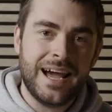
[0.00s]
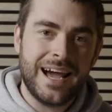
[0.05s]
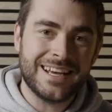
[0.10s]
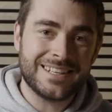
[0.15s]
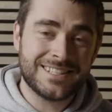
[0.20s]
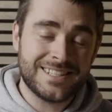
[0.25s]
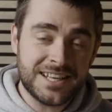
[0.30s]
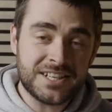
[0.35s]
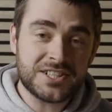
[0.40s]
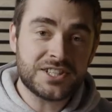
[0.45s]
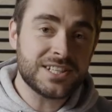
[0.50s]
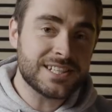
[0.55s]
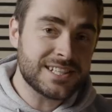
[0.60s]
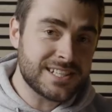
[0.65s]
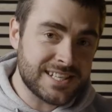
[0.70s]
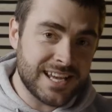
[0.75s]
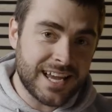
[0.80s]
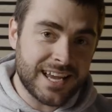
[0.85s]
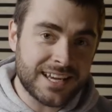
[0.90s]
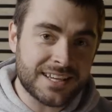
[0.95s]
essentially
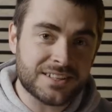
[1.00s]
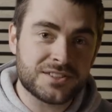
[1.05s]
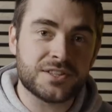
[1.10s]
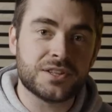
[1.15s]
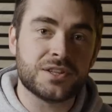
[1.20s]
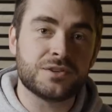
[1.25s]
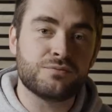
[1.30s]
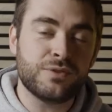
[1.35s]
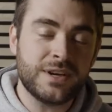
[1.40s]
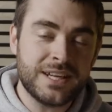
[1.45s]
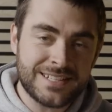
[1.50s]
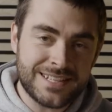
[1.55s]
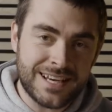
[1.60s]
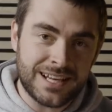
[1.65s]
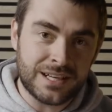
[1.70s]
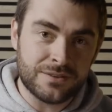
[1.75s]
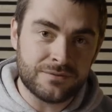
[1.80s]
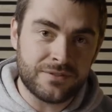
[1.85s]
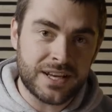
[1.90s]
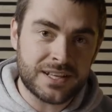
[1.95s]
saying to the
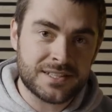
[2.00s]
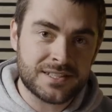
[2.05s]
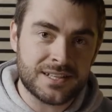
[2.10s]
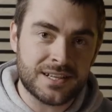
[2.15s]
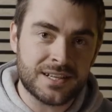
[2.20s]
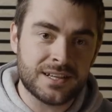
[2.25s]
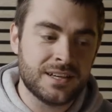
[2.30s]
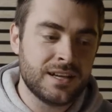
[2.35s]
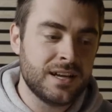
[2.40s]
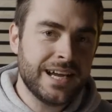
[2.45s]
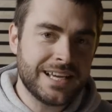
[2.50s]
retail investor,